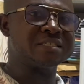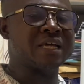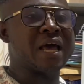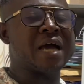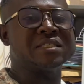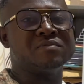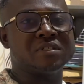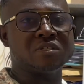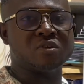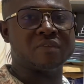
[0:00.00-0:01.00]
the
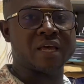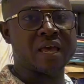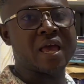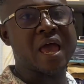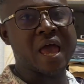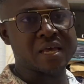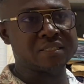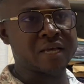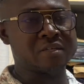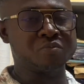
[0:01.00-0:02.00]
activities of the
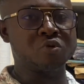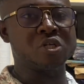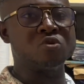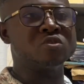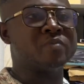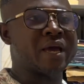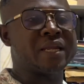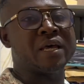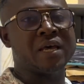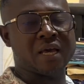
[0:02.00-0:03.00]
enzymes produced by the
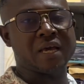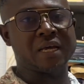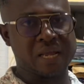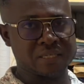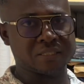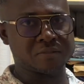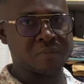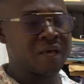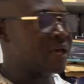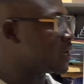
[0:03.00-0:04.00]
glands.
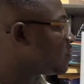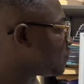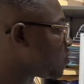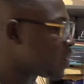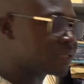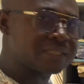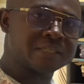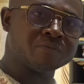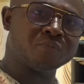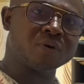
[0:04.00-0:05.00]
Therefore, it is
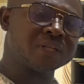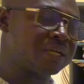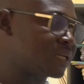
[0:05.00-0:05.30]
important